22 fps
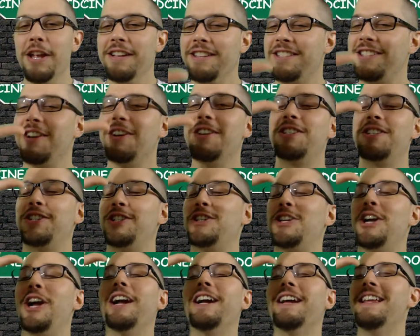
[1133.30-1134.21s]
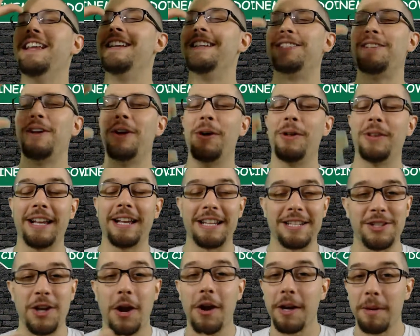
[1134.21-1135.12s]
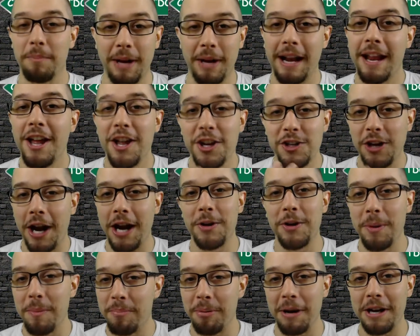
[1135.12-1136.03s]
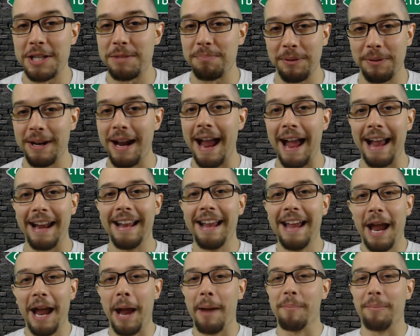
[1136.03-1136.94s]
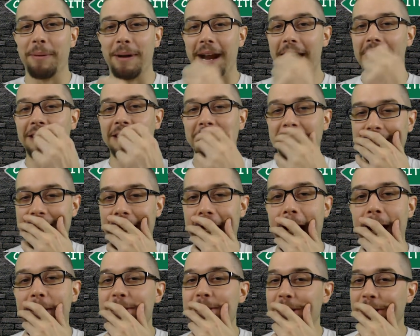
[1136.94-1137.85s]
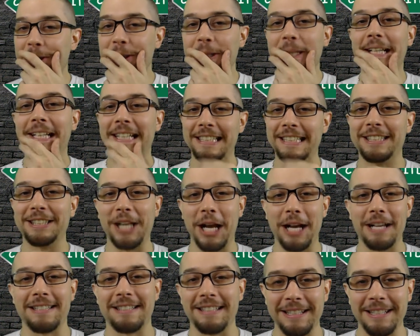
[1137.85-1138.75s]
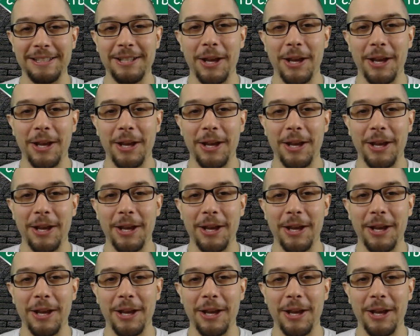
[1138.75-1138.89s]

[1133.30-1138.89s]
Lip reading: starts chugging this whole thing. He's talking to Brienne, trying to impress Brienne, and Brienne looks absolutely disgusted.